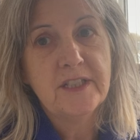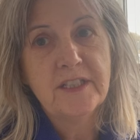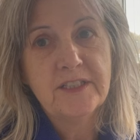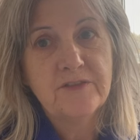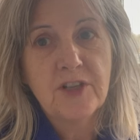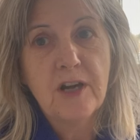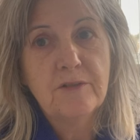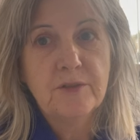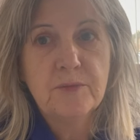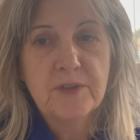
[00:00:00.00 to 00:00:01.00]
and you've grown
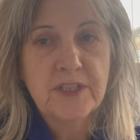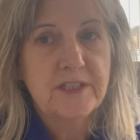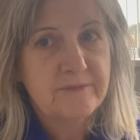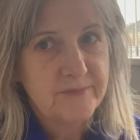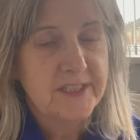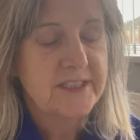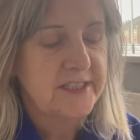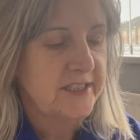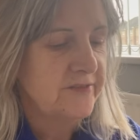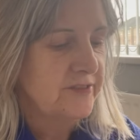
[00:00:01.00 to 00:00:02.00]
up with it, that's
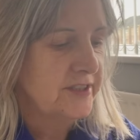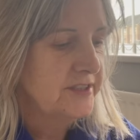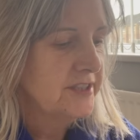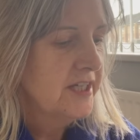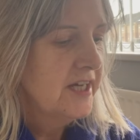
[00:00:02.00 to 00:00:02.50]
different.